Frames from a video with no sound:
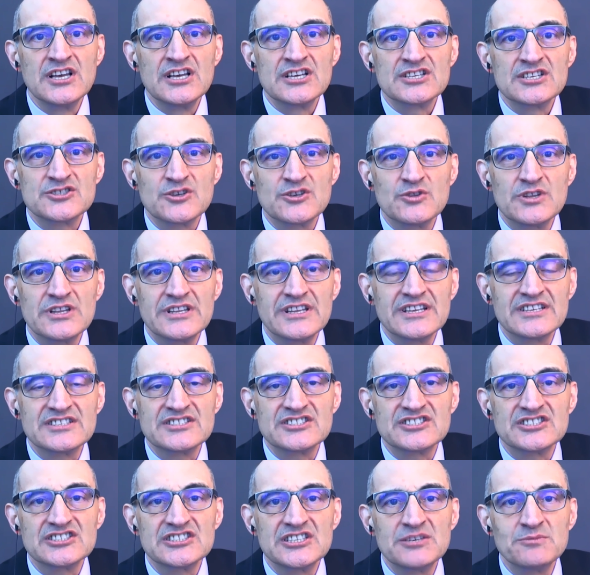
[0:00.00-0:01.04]
so that it doesn't
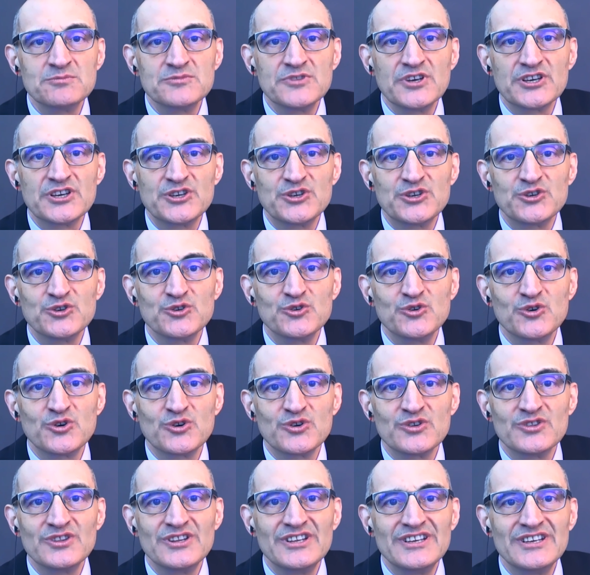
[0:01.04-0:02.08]
seem like
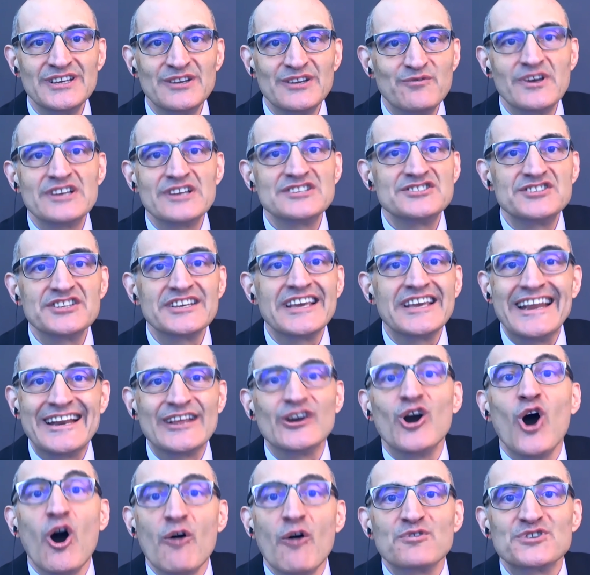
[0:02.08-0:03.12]
you're the
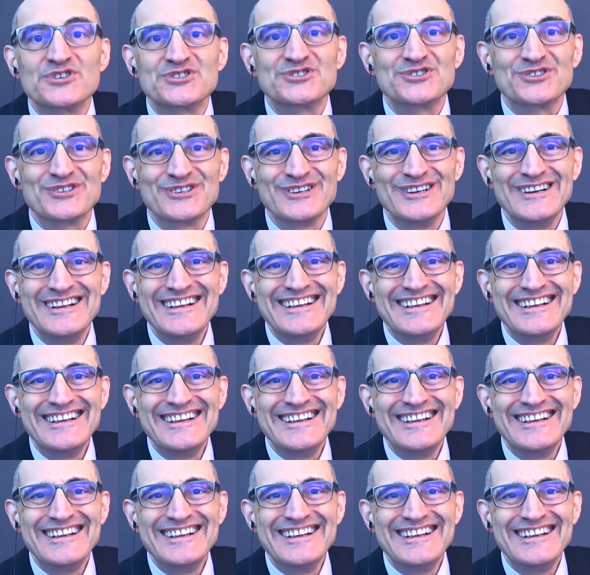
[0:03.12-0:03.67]
investigating officer